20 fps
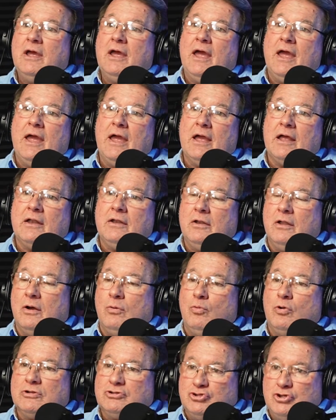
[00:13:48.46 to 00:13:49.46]
And
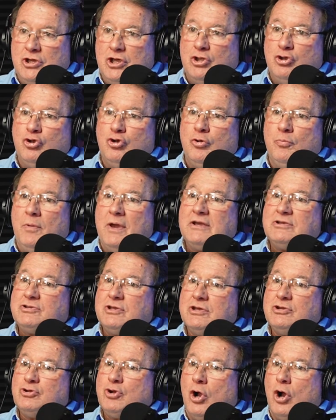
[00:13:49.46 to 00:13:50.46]
once again, your
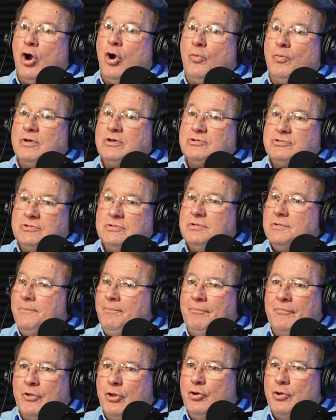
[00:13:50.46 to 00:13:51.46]
domestics are always
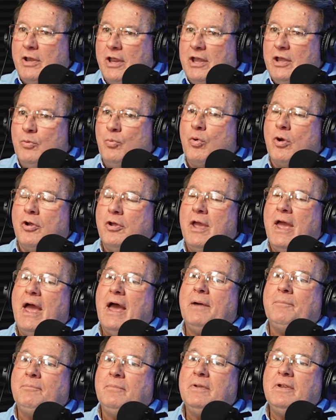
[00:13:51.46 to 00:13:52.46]
good anywhere you're
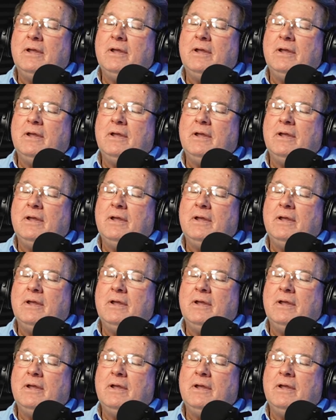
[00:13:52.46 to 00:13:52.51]
at.